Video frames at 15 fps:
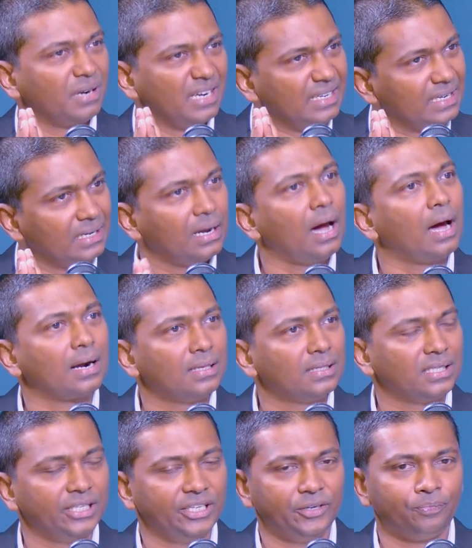printing
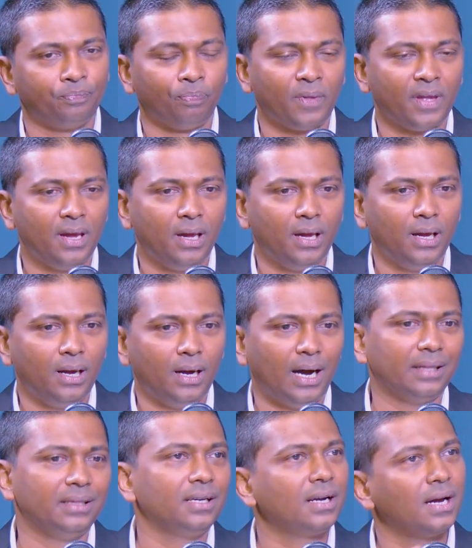currency,
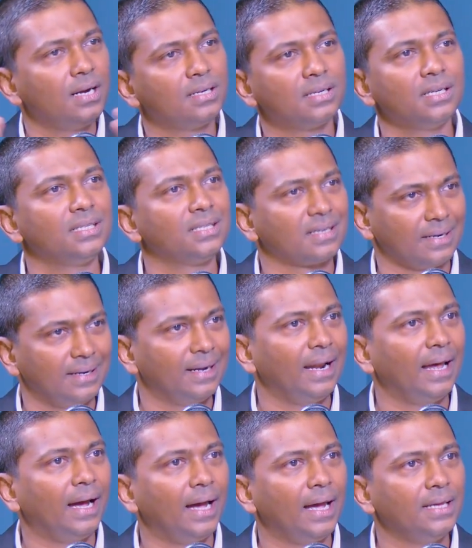other countries
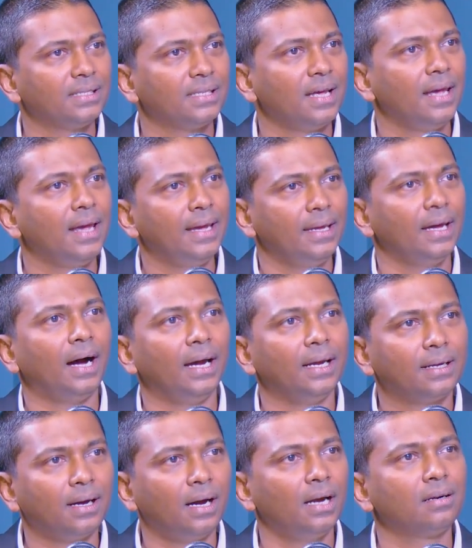realized, hey, I
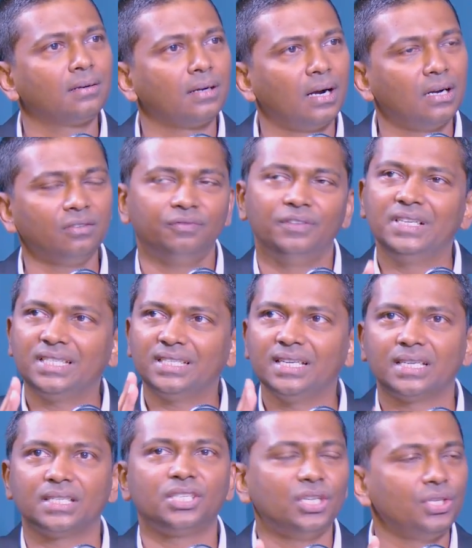can't run a fixed
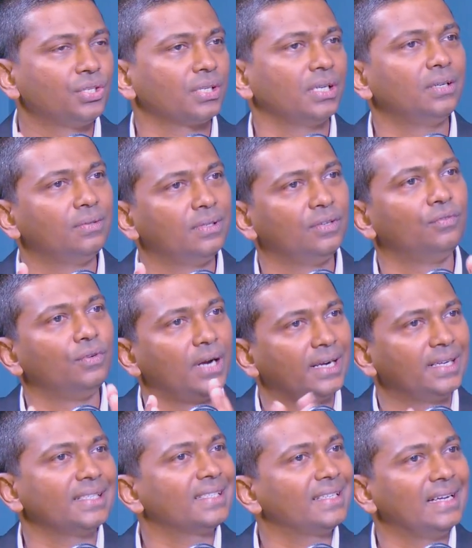exchange rate to the
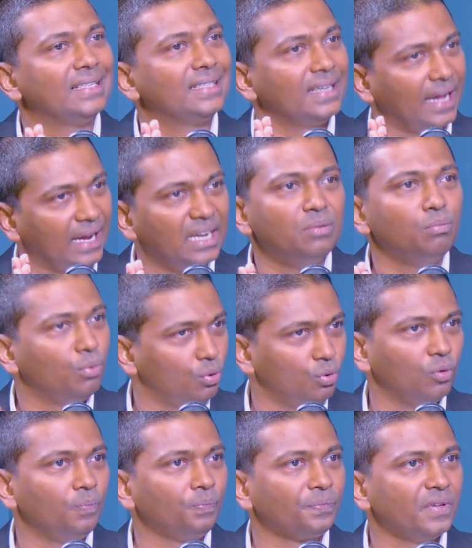United States
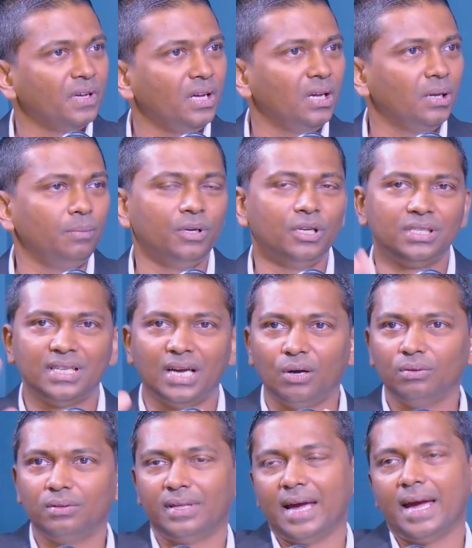anymore. Because now
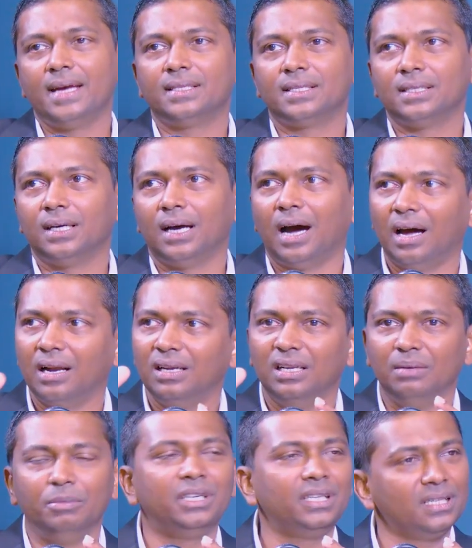there is an
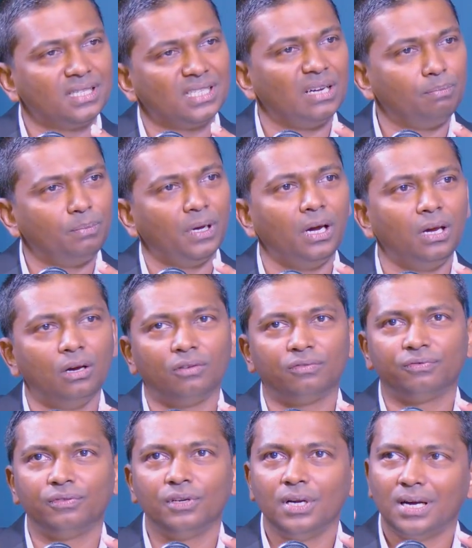unlimited supply
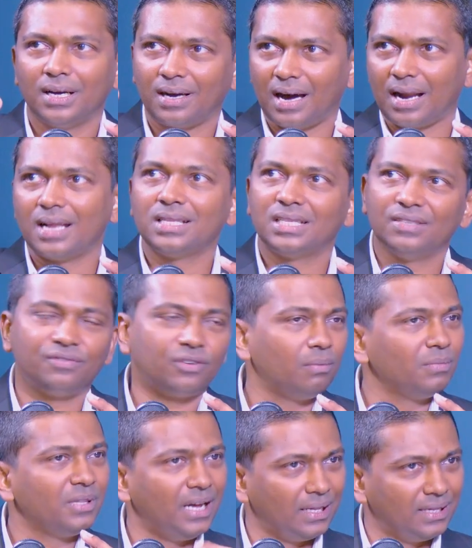of currency
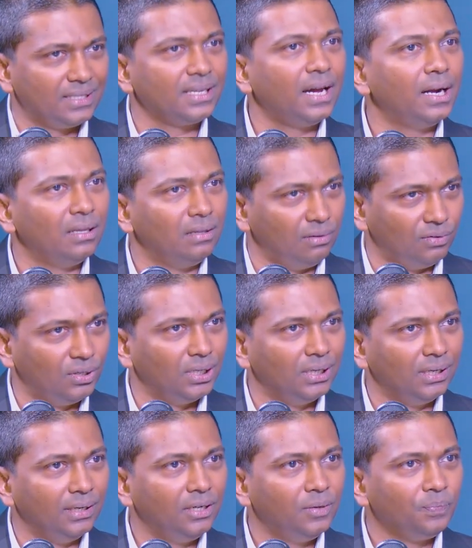from the other side of the
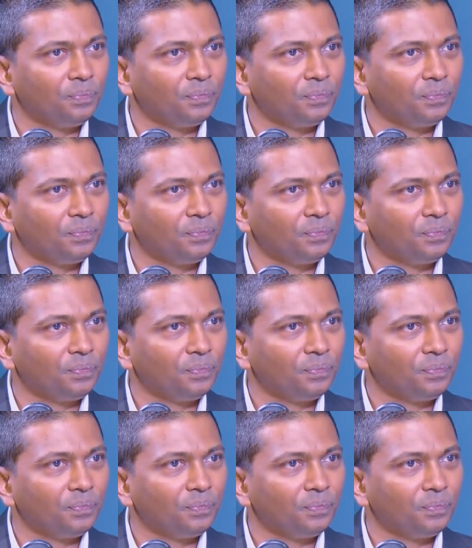world.